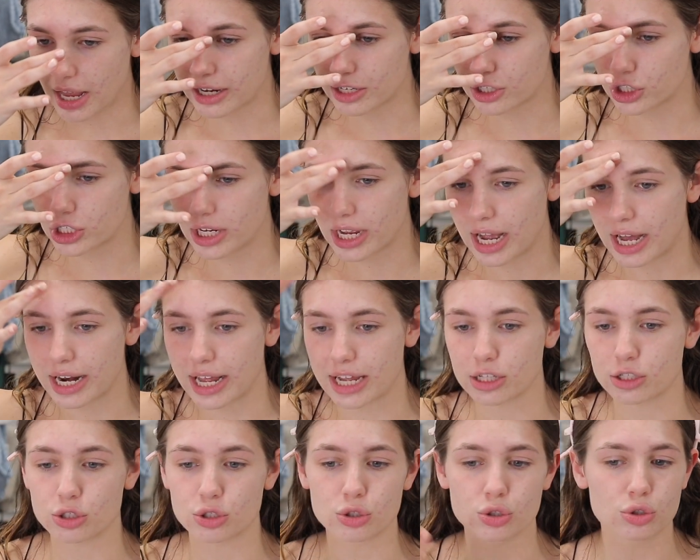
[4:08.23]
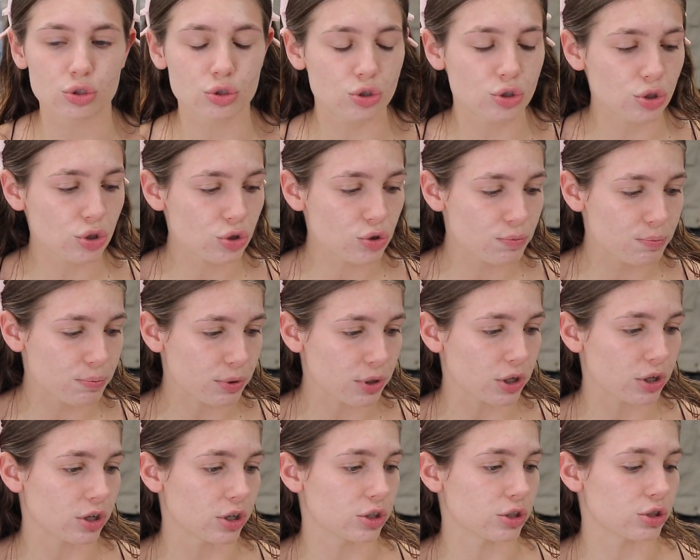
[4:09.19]
And she had a
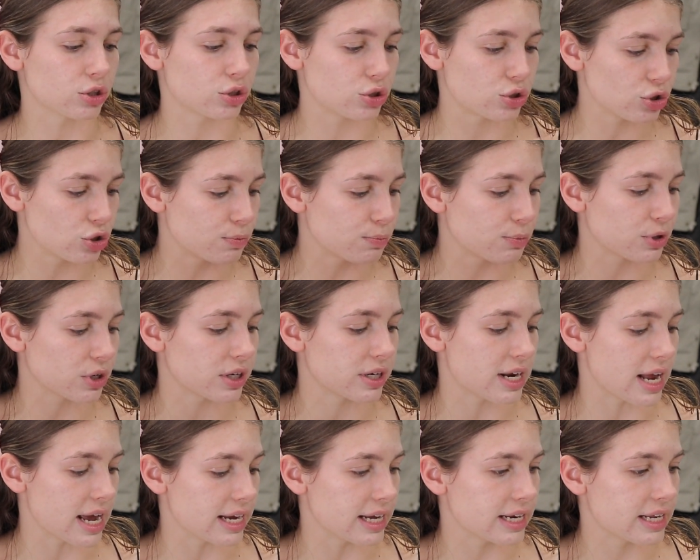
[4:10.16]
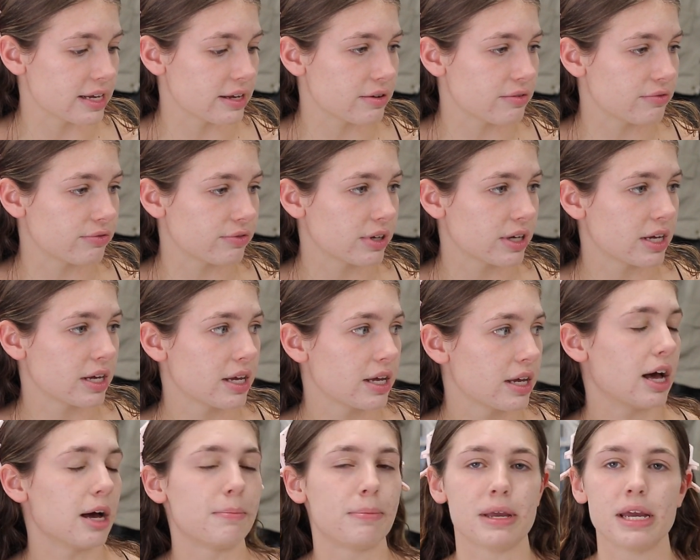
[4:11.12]
super, super negative
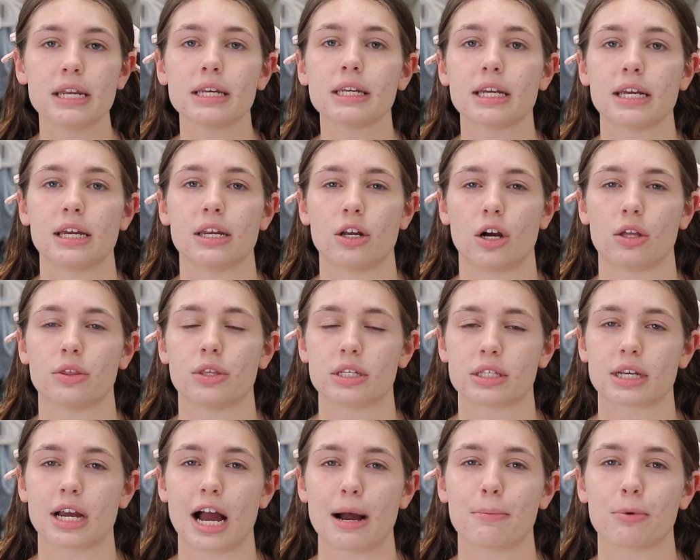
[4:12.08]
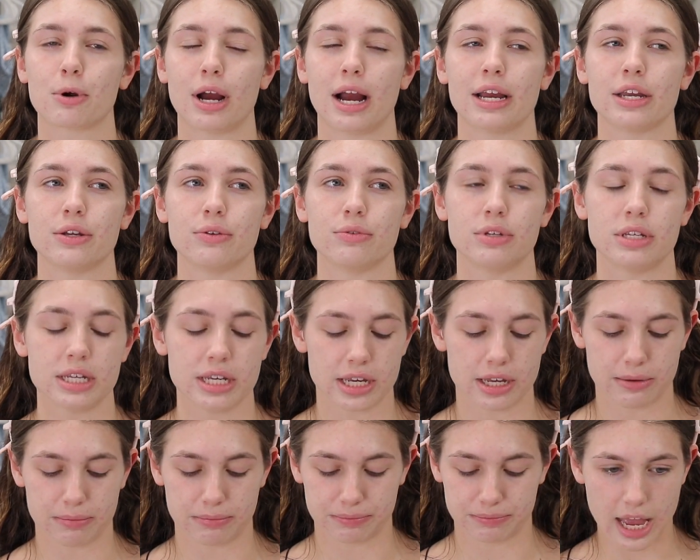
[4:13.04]
opinion on this copper
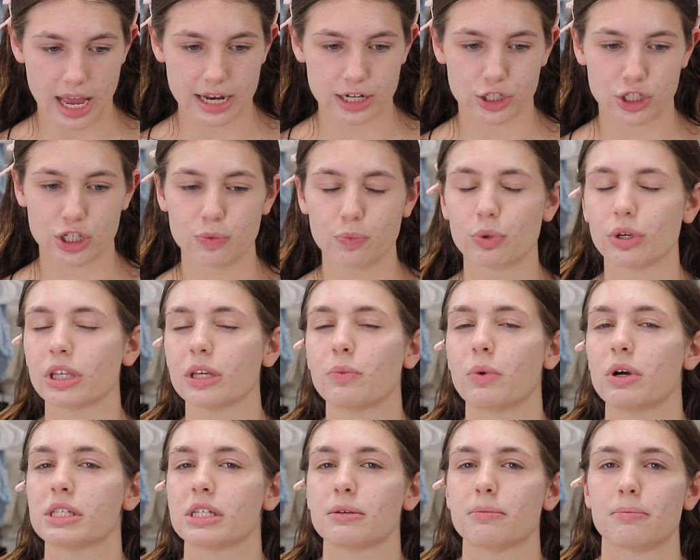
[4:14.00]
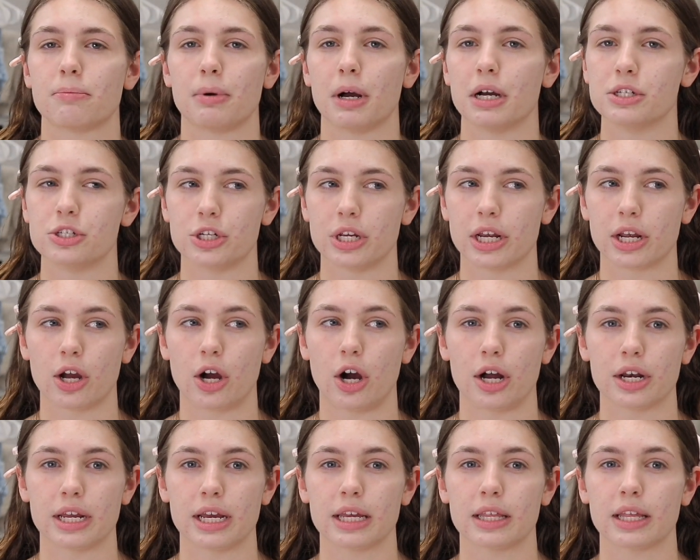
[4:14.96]
IUD. And she really wasn't budging
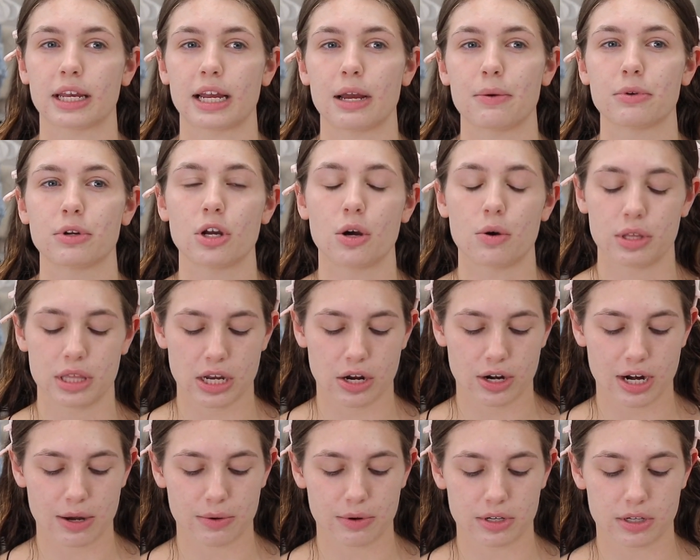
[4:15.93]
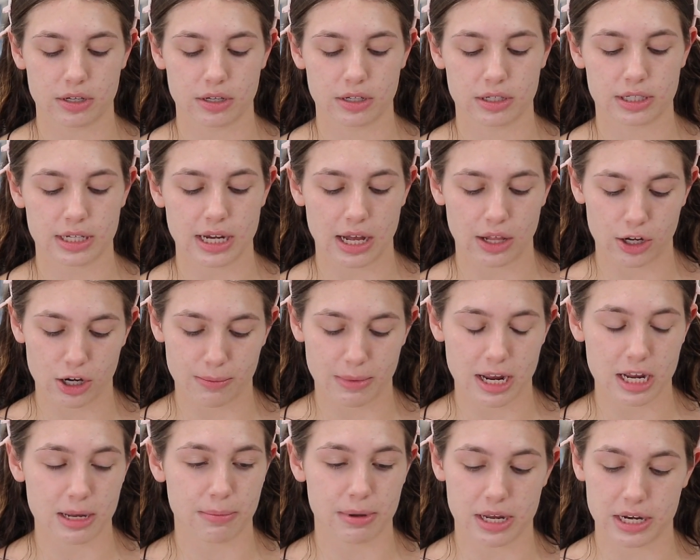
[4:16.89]
on it. Like, I would go in there and I would tell her
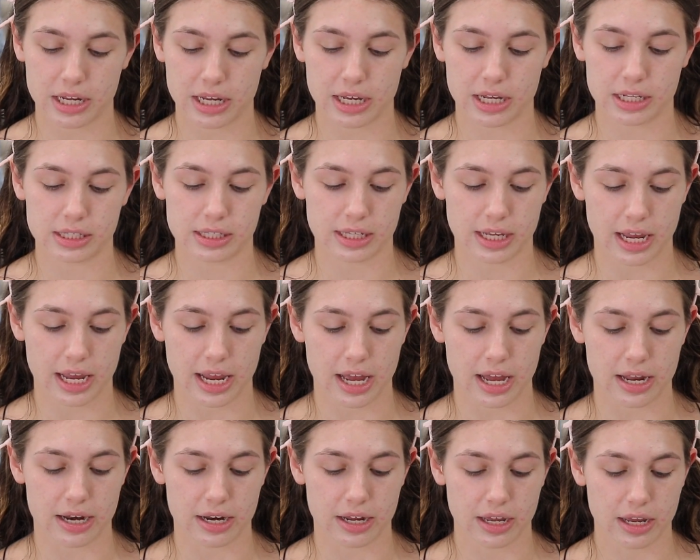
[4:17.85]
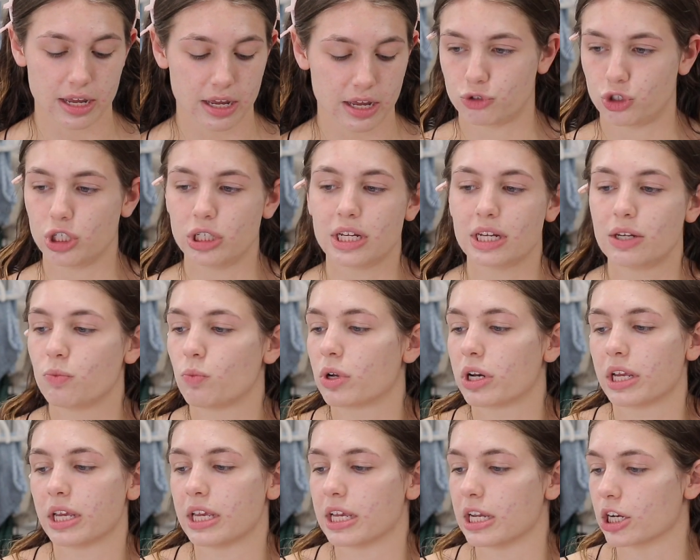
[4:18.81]
my opinions, and she didn't
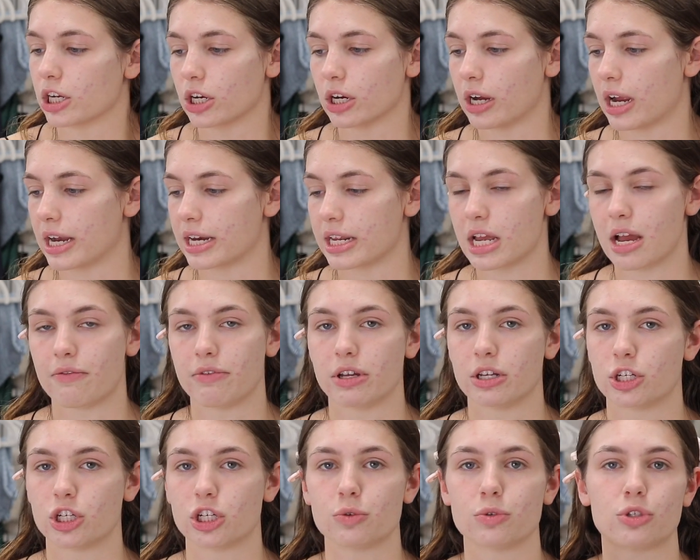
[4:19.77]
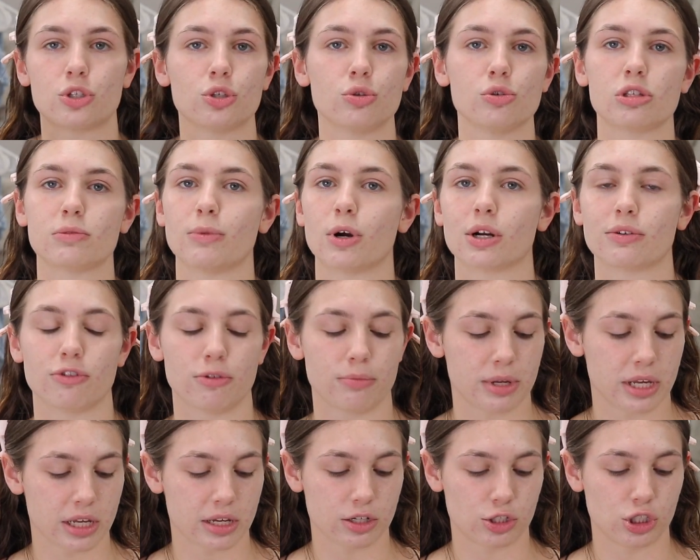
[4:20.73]
want to hear any of it. She was too smart for
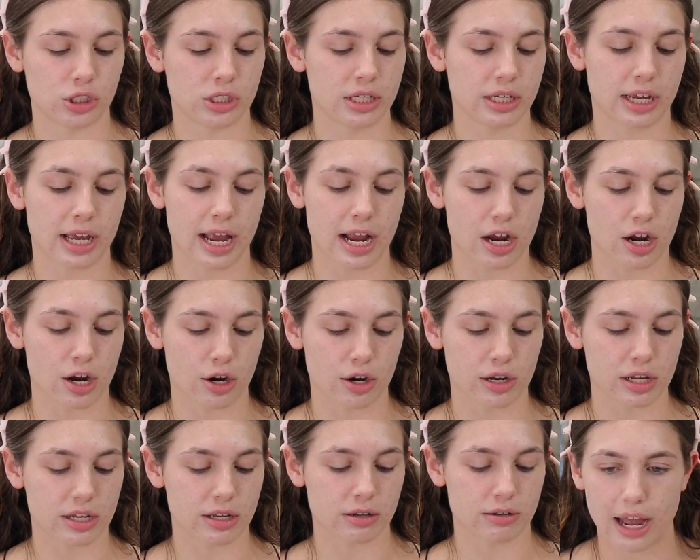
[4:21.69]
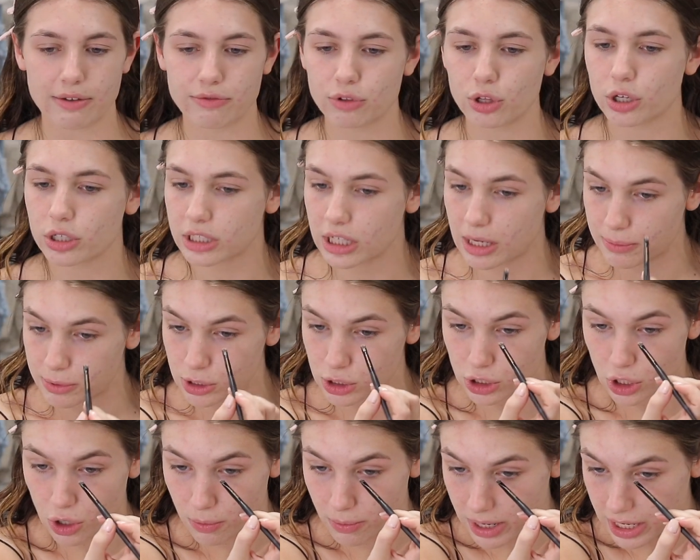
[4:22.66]
me. She didn't care. I've looked up
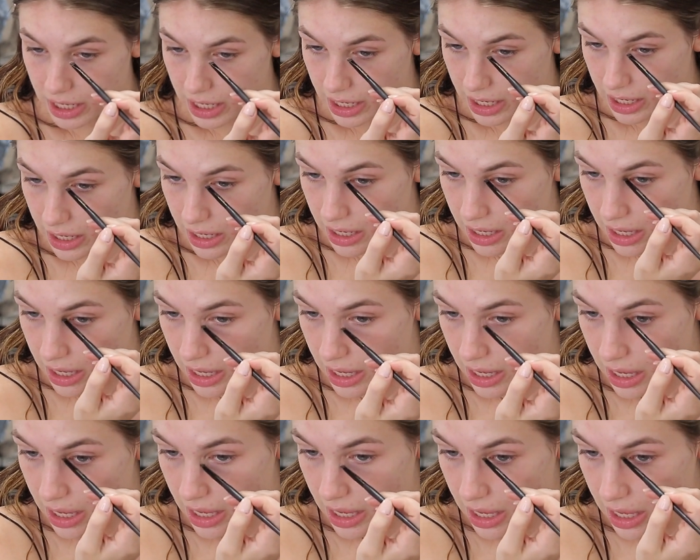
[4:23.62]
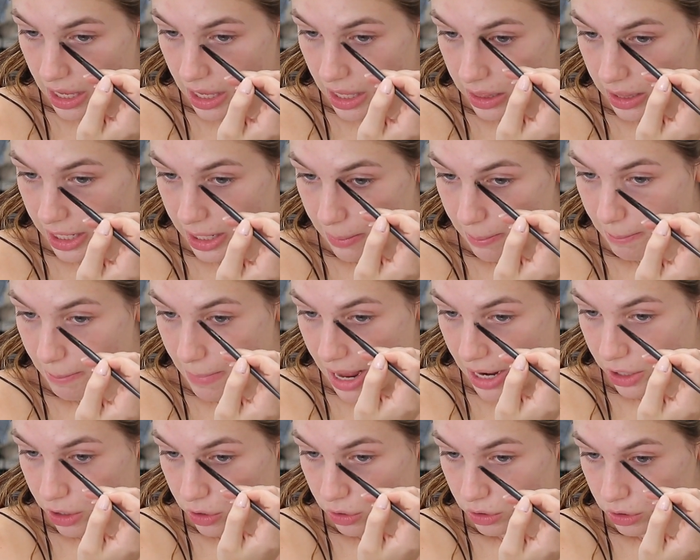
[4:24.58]
so many like
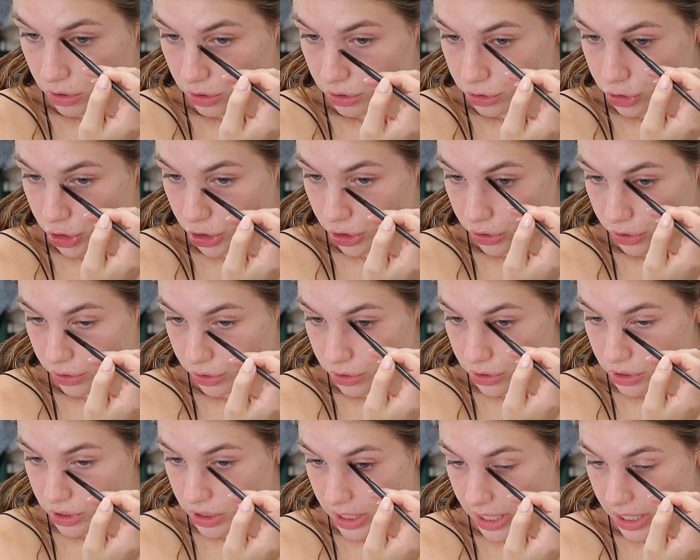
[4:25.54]
medical journals